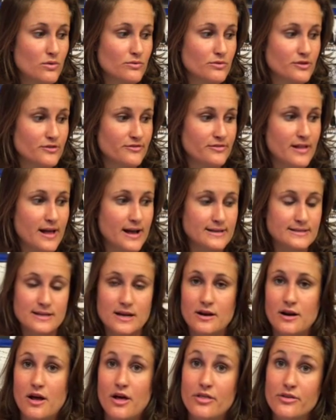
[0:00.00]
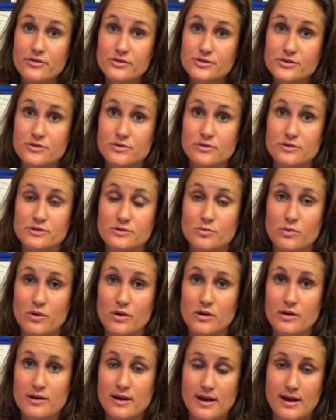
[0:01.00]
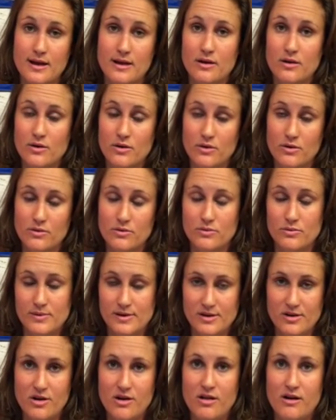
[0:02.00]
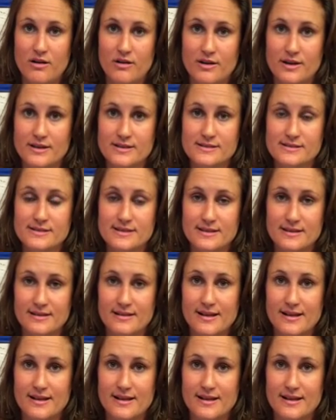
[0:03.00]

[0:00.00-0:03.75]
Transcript: reflect on other students' work, who we call artists in the